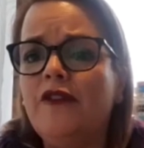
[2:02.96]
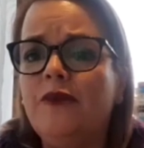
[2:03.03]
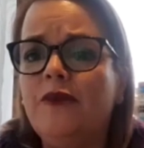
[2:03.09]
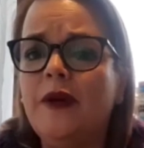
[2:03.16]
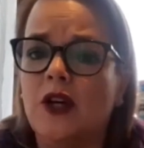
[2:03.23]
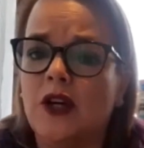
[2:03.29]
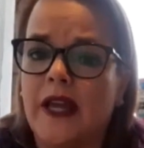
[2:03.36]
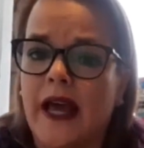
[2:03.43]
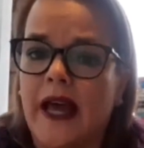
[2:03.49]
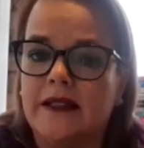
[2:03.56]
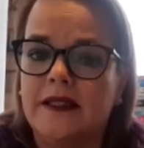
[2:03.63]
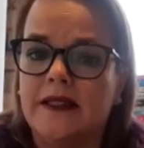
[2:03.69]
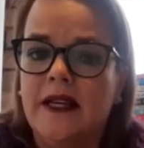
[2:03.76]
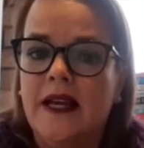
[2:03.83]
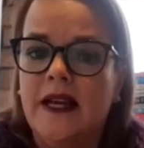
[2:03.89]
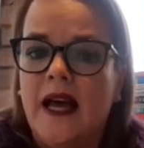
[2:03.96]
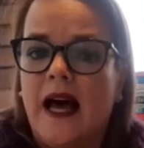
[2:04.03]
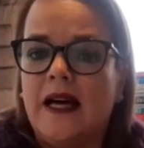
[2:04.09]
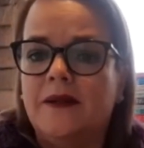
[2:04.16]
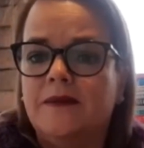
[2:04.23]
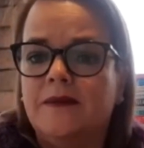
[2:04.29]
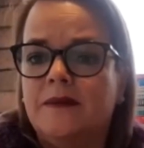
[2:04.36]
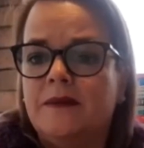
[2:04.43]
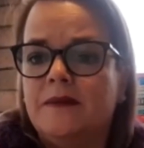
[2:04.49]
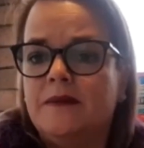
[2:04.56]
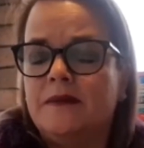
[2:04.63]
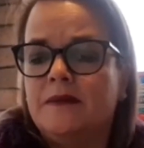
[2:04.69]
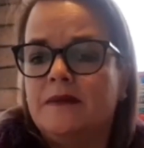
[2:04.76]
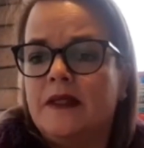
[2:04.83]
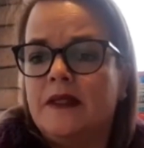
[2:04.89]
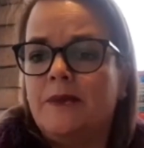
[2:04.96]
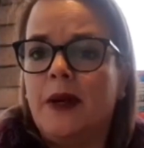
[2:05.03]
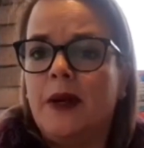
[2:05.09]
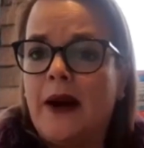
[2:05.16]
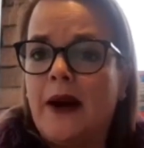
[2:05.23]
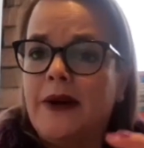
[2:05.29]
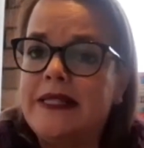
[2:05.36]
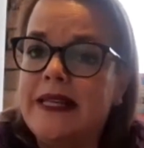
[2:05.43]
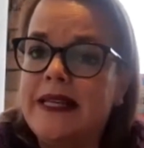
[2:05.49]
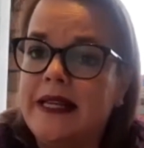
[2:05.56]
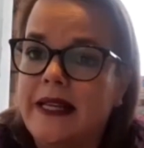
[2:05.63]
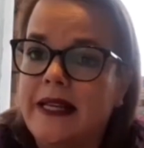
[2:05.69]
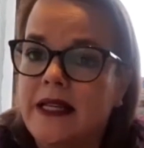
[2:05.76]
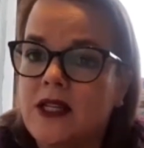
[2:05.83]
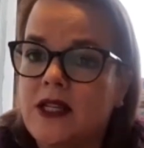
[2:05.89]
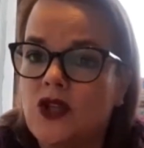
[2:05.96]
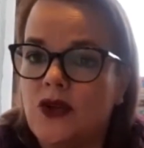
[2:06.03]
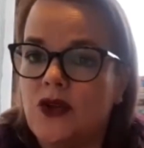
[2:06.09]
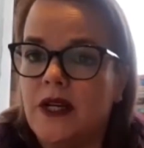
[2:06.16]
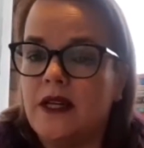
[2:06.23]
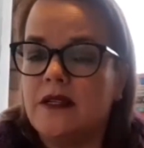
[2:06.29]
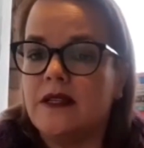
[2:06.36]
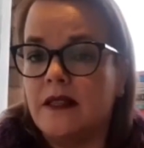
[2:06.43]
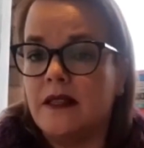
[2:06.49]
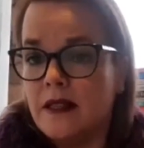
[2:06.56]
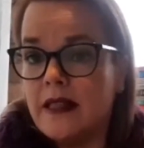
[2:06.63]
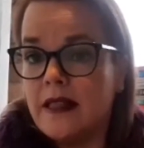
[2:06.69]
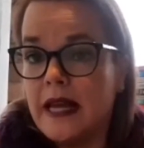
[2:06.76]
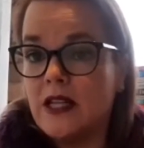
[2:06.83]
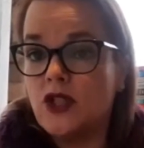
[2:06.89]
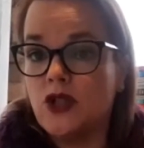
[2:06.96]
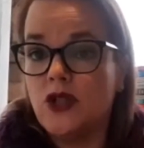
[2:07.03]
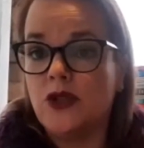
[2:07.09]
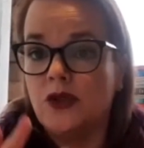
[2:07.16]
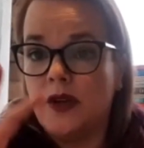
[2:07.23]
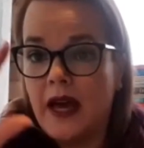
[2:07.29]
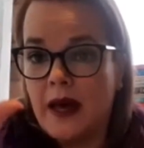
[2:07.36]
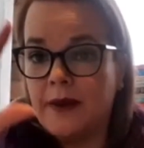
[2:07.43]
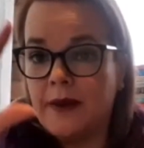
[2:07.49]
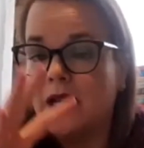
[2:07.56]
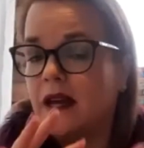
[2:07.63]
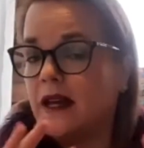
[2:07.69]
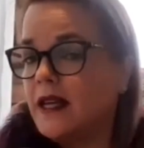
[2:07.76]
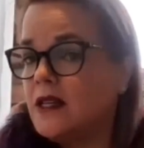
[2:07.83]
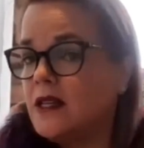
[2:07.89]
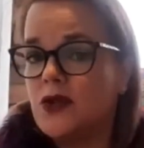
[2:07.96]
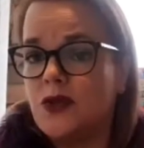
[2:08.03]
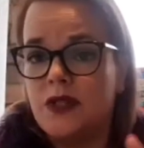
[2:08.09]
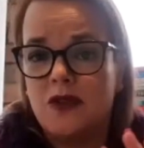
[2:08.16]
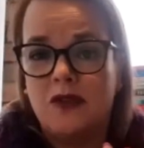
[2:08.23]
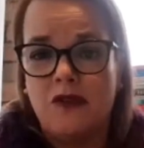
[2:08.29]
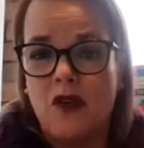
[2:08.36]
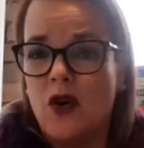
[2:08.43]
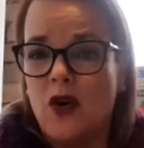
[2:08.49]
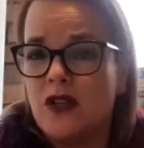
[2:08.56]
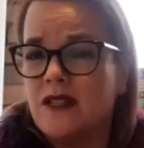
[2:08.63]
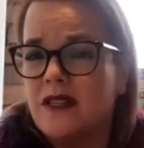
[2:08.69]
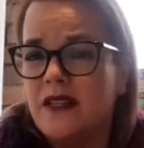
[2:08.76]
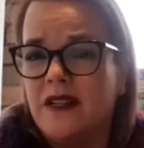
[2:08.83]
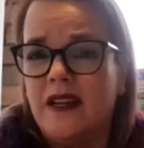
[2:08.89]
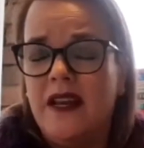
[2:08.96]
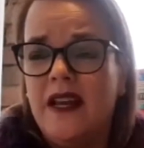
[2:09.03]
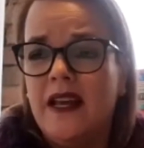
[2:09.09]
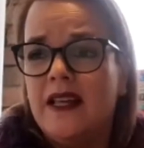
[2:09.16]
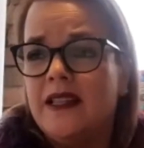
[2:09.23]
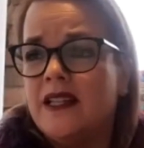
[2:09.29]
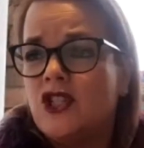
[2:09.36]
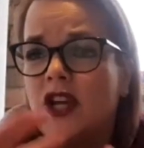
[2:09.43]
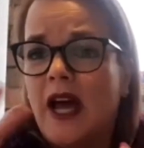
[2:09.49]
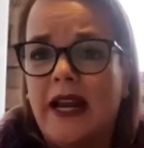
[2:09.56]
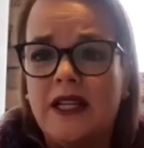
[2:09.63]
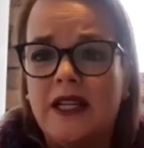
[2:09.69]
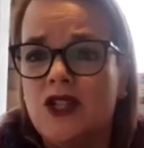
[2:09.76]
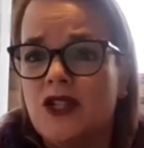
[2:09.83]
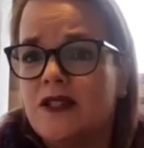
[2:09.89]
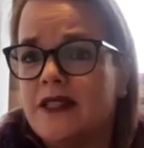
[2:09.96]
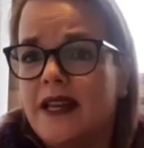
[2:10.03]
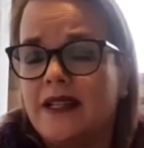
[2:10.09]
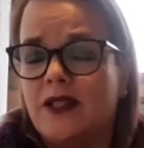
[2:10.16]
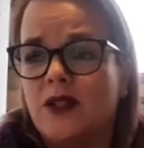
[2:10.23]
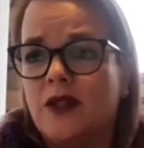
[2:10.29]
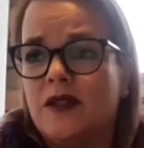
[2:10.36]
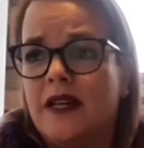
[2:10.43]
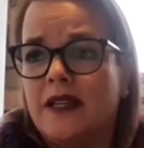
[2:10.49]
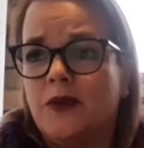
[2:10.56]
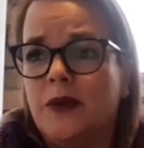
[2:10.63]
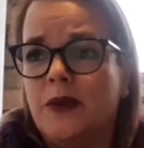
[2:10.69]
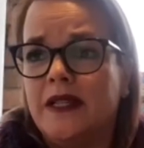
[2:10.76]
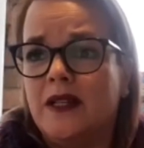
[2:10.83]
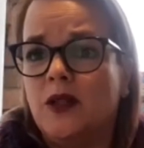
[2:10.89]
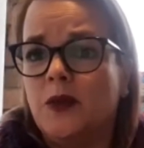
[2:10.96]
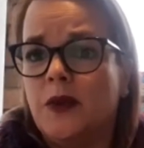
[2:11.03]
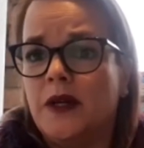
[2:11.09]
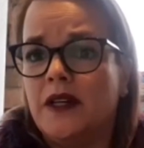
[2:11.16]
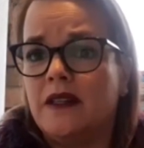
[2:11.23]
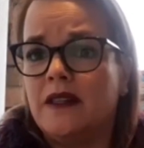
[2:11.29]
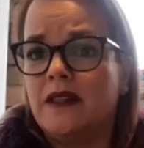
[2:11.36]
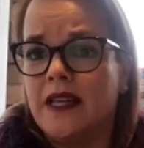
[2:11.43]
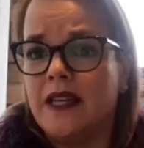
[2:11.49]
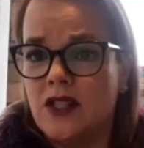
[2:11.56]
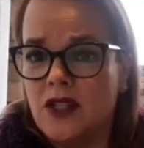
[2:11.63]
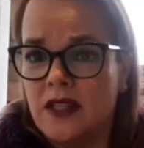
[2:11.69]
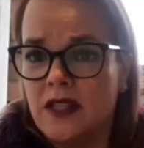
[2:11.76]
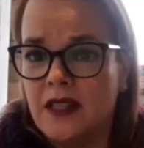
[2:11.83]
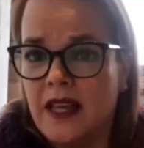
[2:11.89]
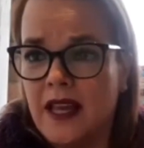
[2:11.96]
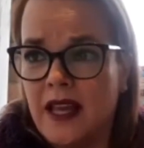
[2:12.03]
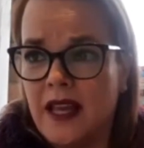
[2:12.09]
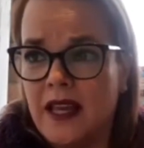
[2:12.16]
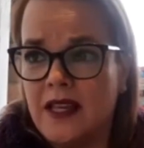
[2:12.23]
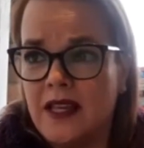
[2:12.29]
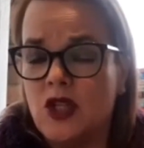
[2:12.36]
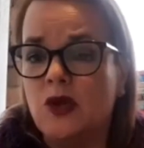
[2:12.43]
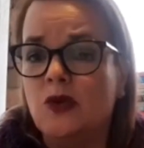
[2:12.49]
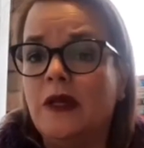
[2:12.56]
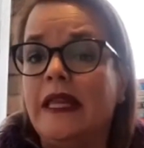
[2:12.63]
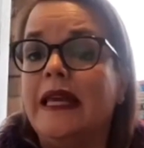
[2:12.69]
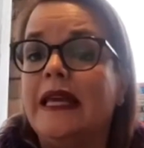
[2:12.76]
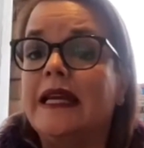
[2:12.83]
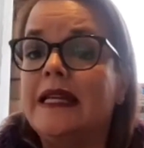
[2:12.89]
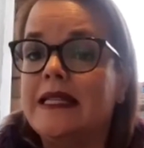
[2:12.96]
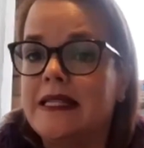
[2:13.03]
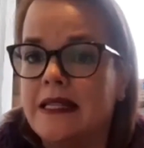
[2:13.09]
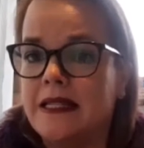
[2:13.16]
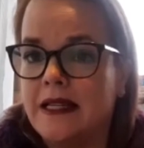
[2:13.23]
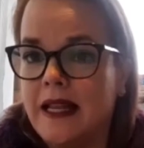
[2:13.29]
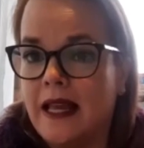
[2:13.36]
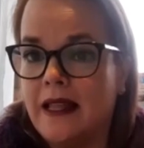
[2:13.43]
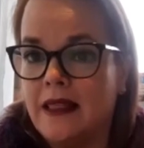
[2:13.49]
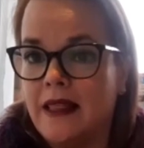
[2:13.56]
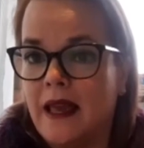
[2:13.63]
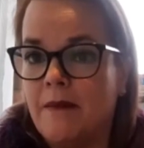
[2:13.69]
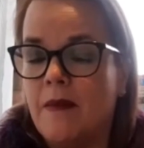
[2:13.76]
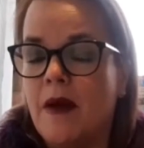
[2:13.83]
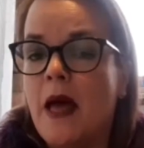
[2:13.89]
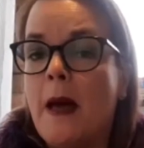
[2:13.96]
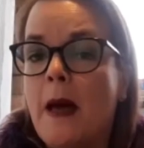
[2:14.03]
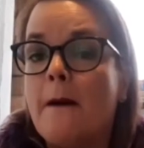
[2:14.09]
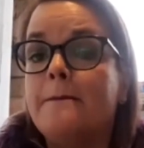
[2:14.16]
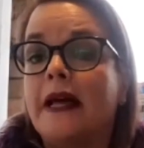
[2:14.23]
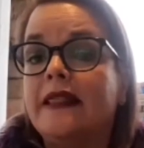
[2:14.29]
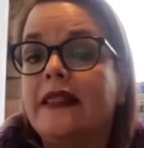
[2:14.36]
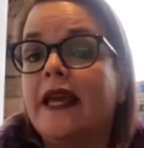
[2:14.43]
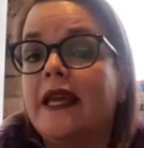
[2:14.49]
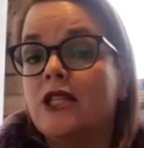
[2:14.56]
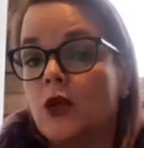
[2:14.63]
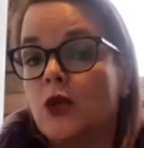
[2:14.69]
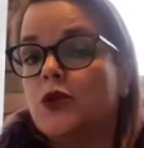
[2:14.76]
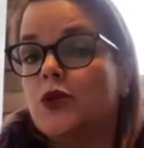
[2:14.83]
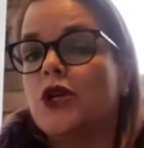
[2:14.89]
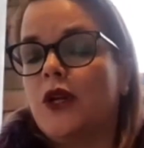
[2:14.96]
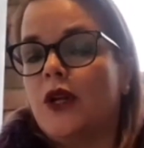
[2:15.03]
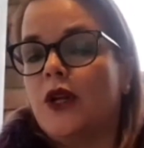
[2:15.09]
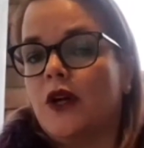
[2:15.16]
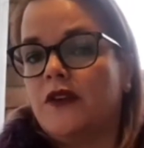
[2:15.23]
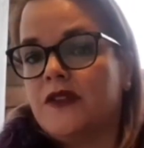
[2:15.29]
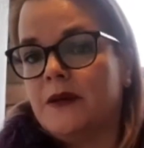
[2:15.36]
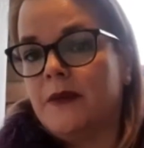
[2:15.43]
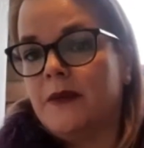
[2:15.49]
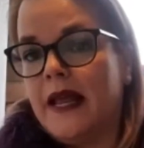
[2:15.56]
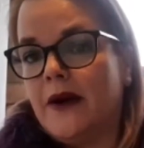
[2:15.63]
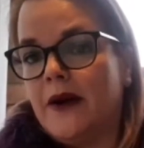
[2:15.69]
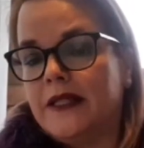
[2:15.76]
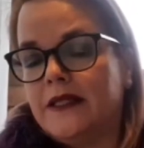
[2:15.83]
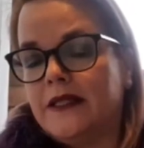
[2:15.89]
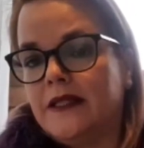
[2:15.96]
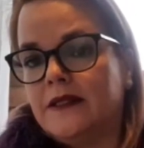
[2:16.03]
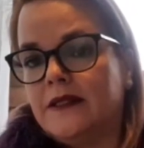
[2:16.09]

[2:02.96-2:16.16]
we look at the polarity in industries, and that is true. I mean, our industries are vast, and the challenges that we deal with, there is uniqueness in them, but there is also a lot of similarity.